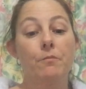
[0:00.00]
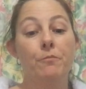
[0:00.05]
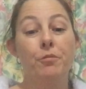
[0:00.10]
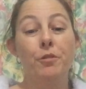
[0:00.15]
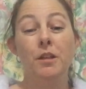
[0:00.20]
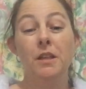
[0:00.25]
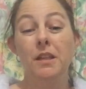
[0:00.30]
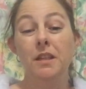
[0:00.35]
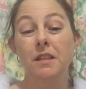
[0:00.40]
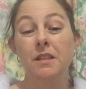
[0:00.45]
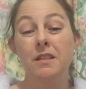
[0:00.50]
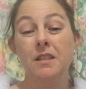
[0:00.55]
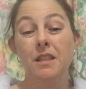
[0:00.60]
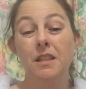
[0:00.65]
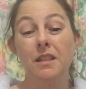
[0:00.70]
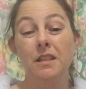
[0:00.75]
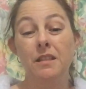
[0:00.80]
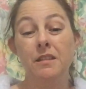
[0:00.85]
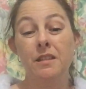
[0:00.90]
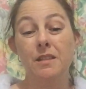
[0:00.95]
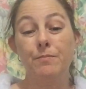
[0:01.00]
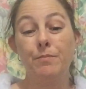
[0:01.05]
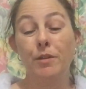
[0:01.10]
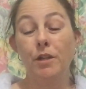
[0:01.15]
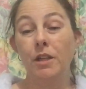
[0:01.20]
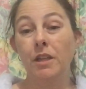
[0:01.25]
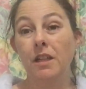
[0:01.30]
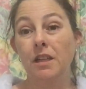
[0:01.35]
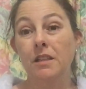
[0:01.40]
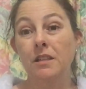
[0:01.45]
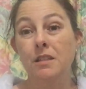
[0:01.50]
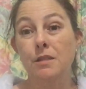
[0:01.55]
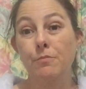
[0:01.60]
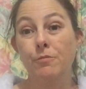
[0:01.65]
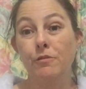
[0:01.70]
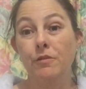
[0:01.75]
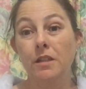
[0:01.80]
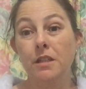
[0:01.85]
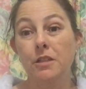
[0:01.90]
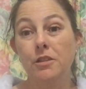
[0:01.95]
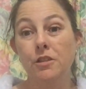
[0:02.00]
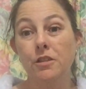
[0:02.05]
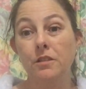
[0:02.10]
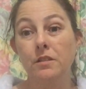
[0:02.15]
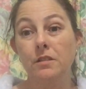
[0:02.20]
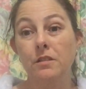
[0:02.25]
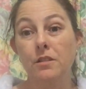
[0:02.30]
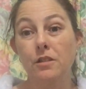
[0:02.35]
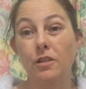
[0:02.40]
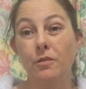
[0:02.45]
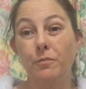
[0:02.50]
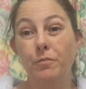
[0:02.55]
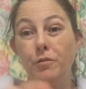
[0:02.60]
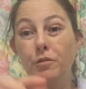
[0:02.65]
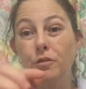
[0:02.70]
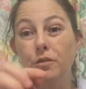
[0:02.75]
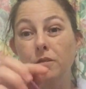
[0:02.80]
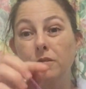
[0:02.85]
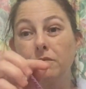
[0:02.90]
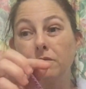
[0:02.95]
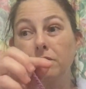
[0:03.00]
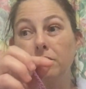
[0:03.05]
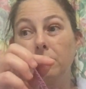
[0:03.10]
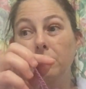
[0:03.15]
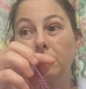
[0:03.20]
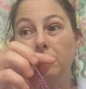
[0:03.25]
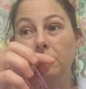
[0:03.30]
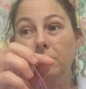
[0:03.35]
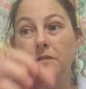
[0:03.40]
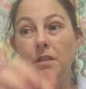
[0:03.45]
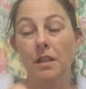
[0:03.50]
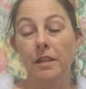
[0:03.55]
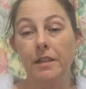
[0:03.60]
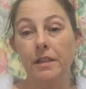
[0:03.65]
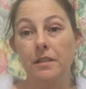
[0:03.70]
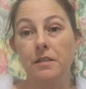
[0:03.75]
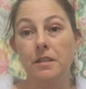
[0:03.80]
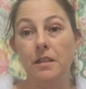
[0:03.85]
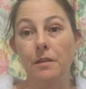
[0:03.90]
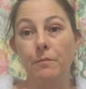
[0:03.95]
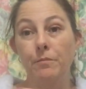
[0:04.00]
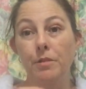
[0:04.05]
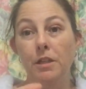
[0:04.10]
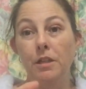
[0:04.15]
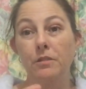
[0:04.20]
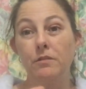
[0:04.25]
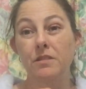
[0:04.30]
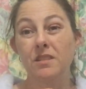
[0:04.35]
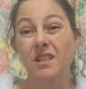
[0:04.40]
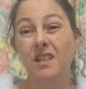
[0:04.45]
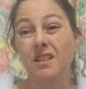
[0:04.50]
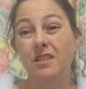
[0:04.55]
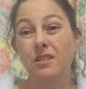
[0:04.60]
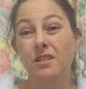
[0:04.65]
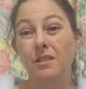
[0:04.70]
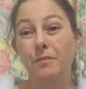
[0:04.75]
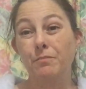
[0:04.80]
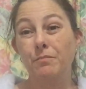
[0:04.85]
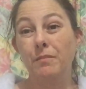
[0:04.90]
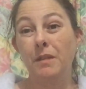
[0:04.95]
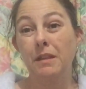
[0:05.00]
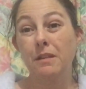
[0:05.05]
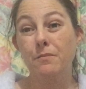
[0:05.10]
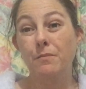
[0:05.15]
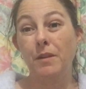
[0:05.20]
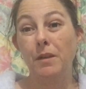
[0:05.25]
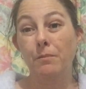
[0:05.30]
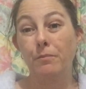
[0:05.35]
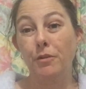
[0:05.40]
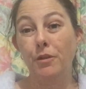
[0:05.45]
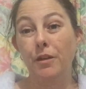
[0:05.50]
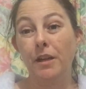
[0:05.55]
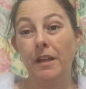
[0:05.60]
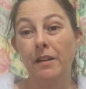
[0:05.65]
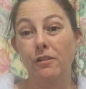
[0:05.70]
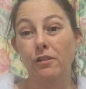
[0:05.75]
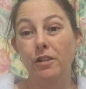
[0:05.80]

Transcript: Pretty easy. It's by Yarnspirations. I'll put the link down below. It's actually meant to be a Bernat.